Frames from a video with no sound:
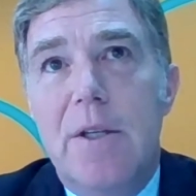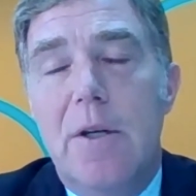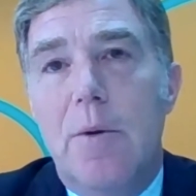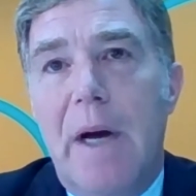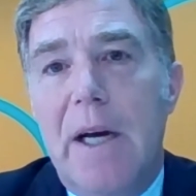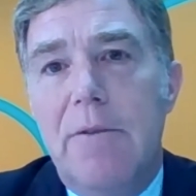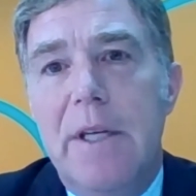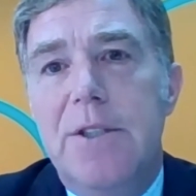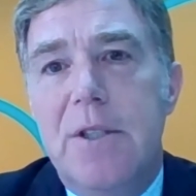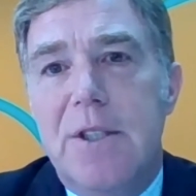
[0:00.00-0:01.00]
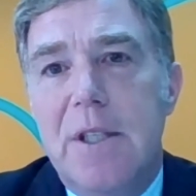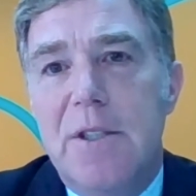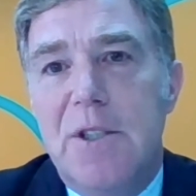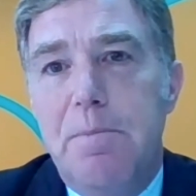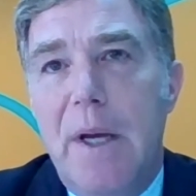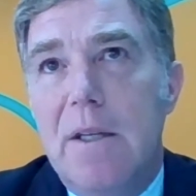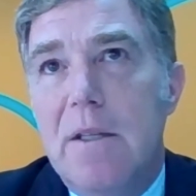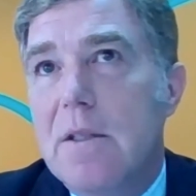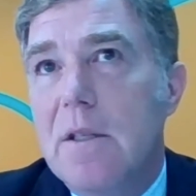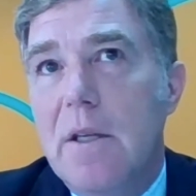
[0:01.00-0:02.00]
you know, our agency has spent,
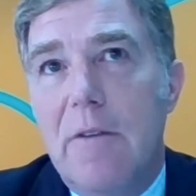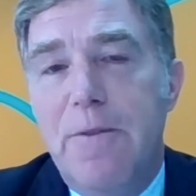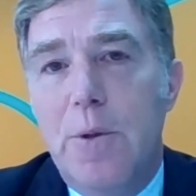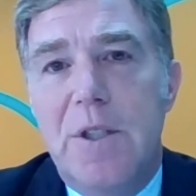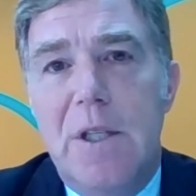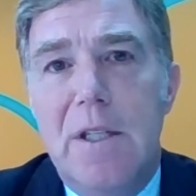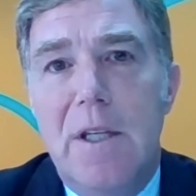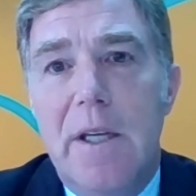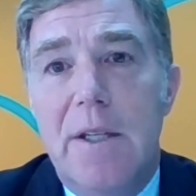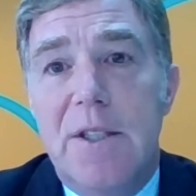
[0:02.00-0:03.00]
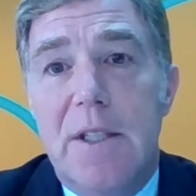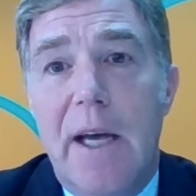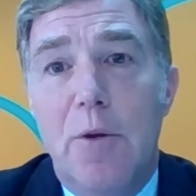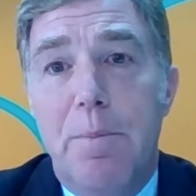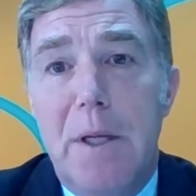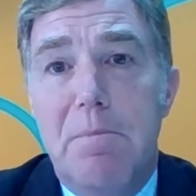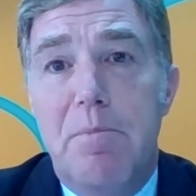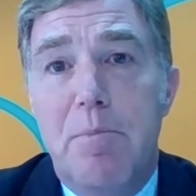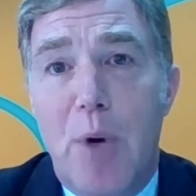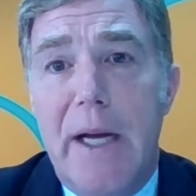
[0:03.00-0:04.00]
14 years helping
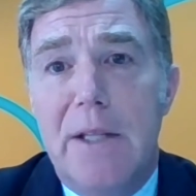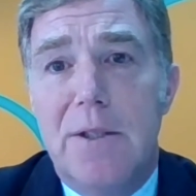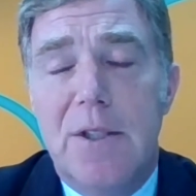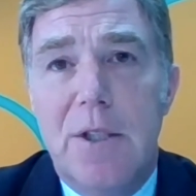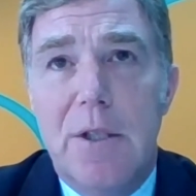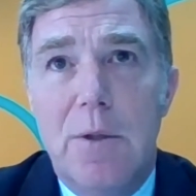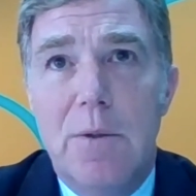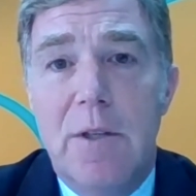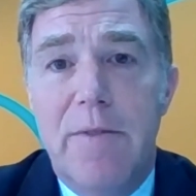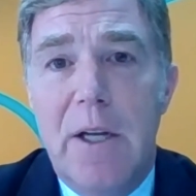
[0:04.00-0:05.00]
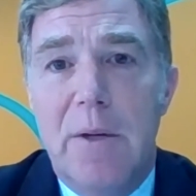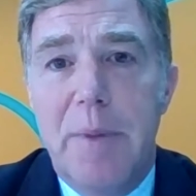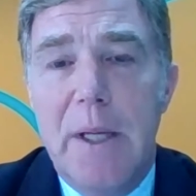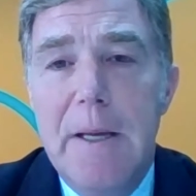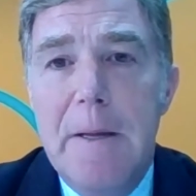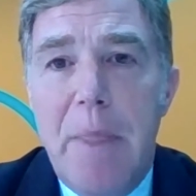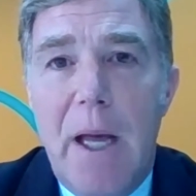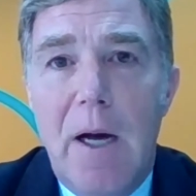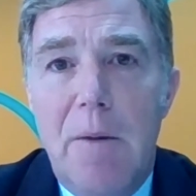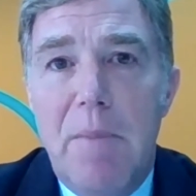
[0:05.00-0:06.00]
brands to develop,
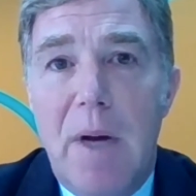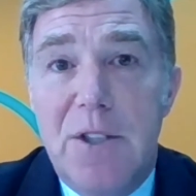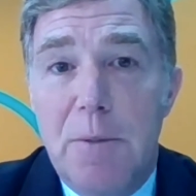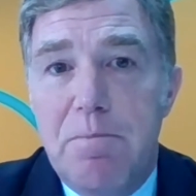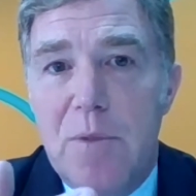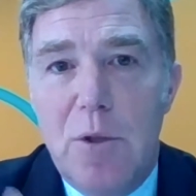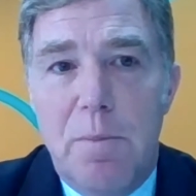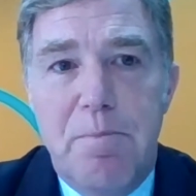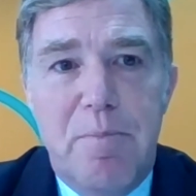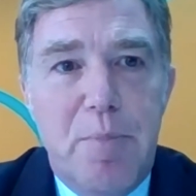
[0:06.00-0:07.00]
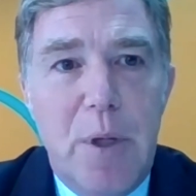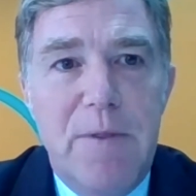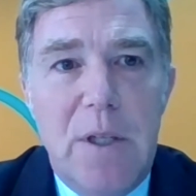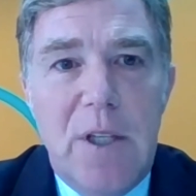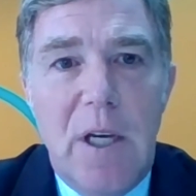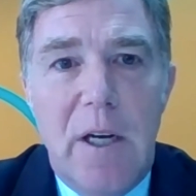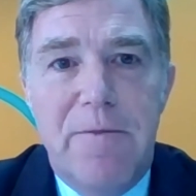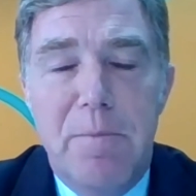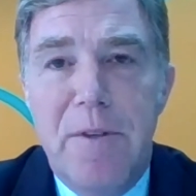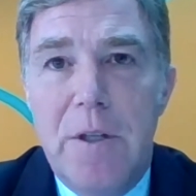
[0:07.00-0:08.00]
as the sort of previous guy
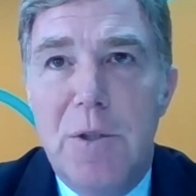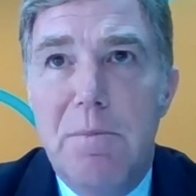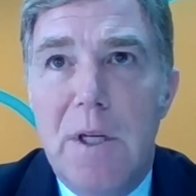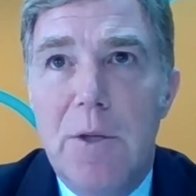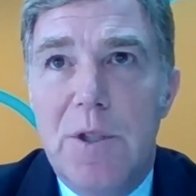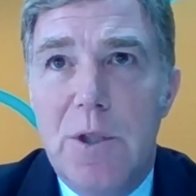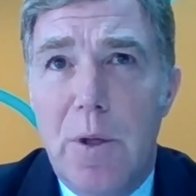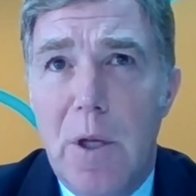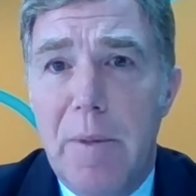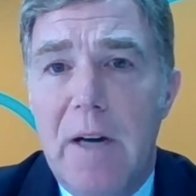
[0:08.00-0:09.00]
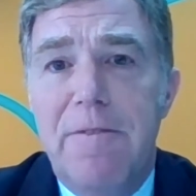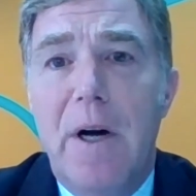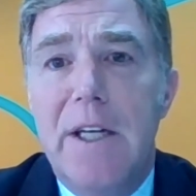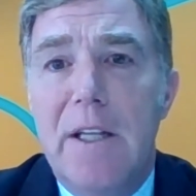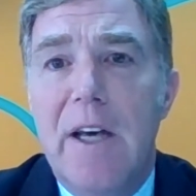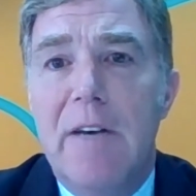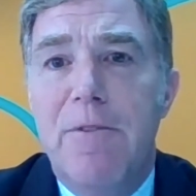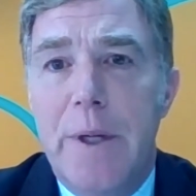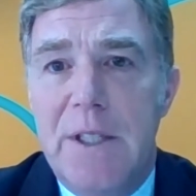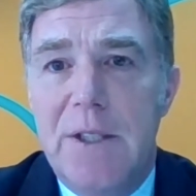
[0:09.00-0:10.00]
from Virgin Money was talking about, finding their
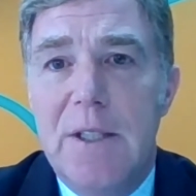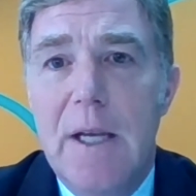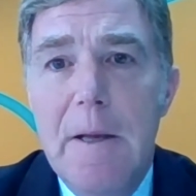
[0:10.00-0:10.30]
voice.